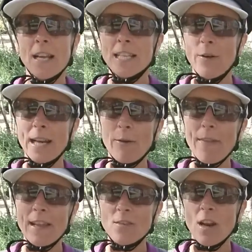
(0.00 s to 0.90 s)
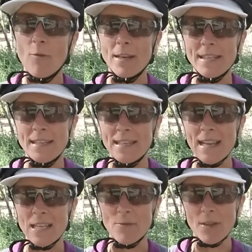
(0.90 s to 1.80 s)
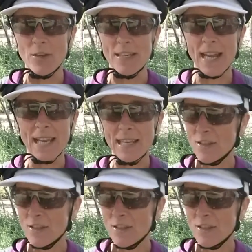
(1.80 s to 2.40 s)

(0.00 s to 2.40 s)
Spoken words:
So anyway, that's all I wanted to discuss with you today,